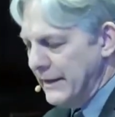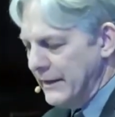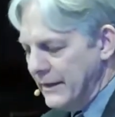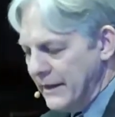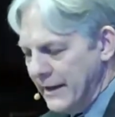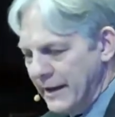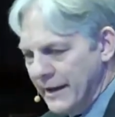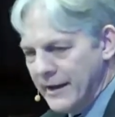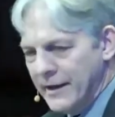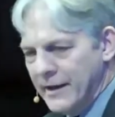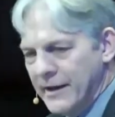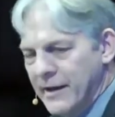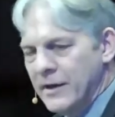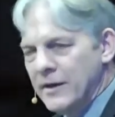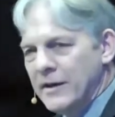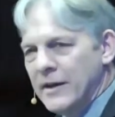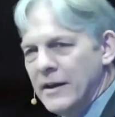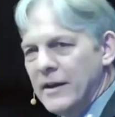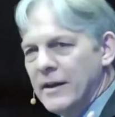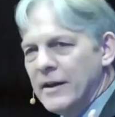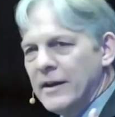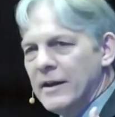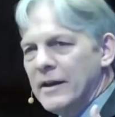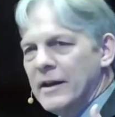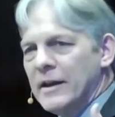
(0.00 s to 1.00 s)
And
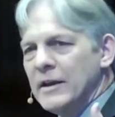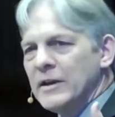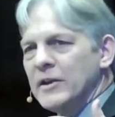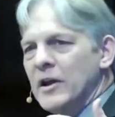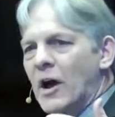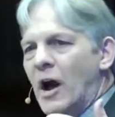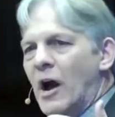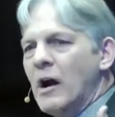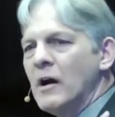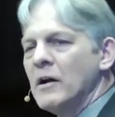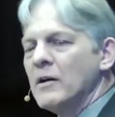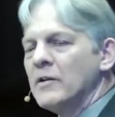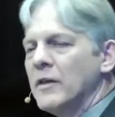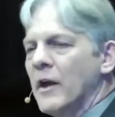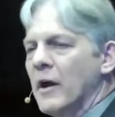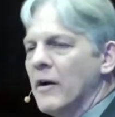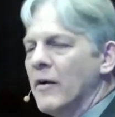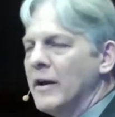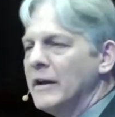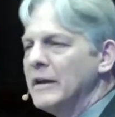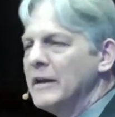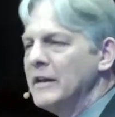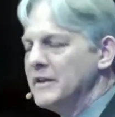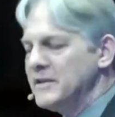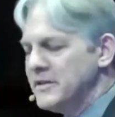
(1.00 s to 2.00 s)
he, he hung
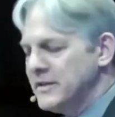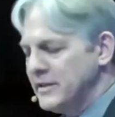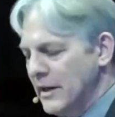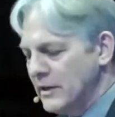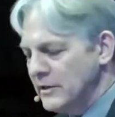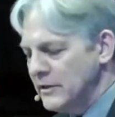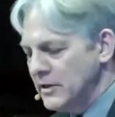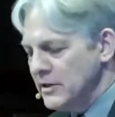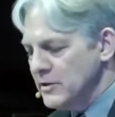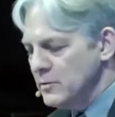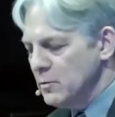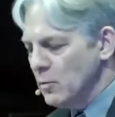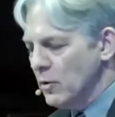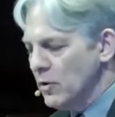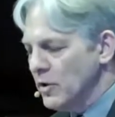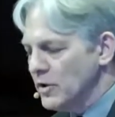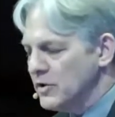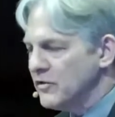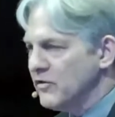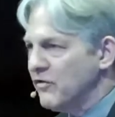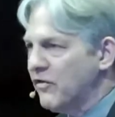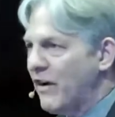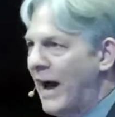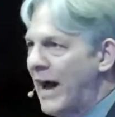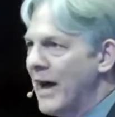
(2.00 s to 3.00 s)
there and he said these
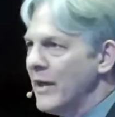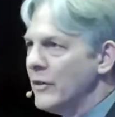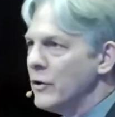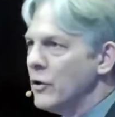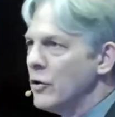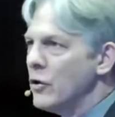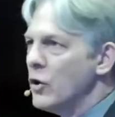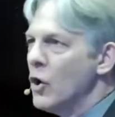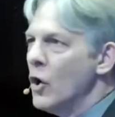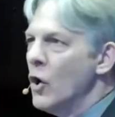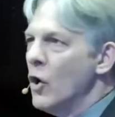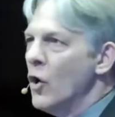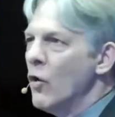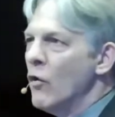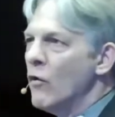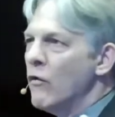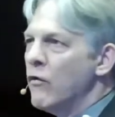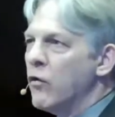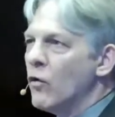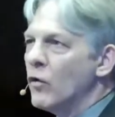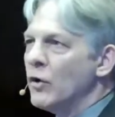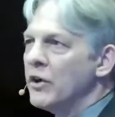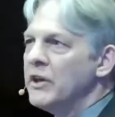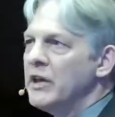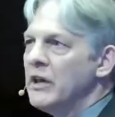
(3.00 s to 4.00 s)
words Father,
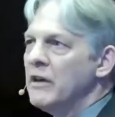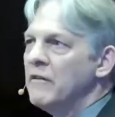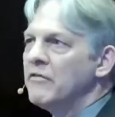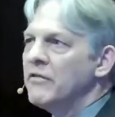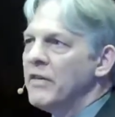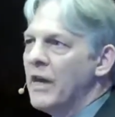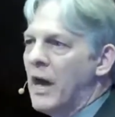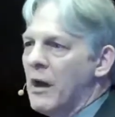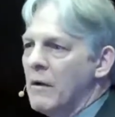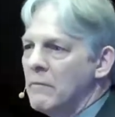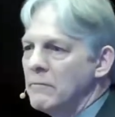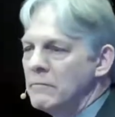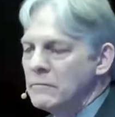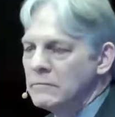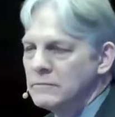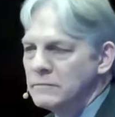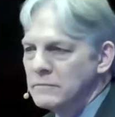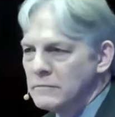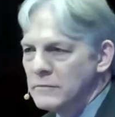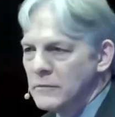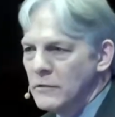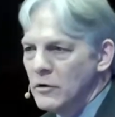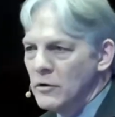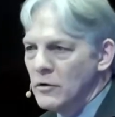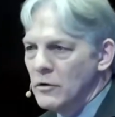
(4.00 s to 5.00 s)
forgive them,
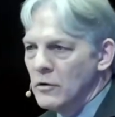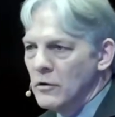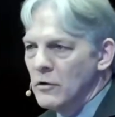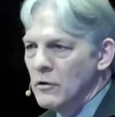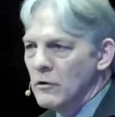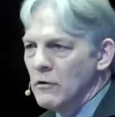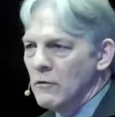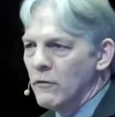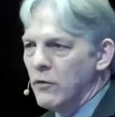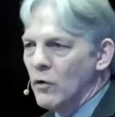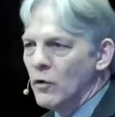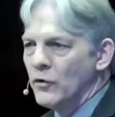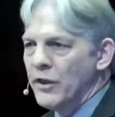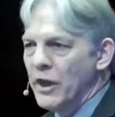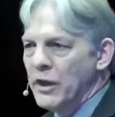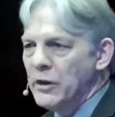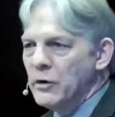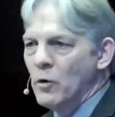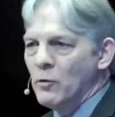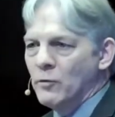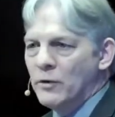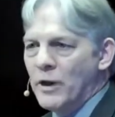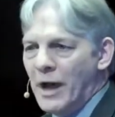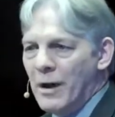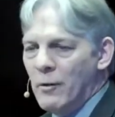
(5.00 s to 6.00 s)
for
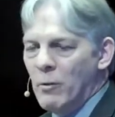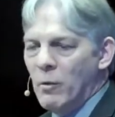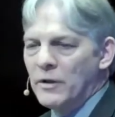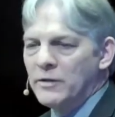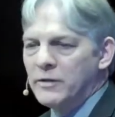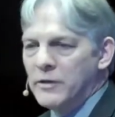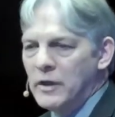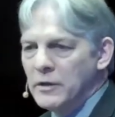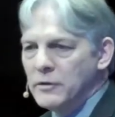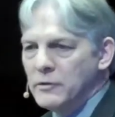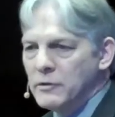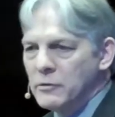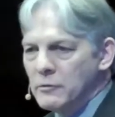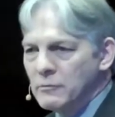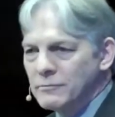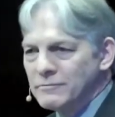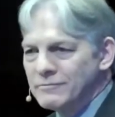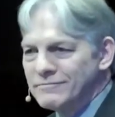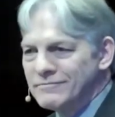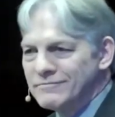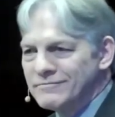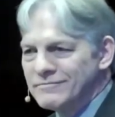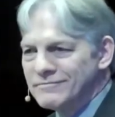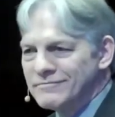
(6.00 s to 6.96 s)
they know not what they do.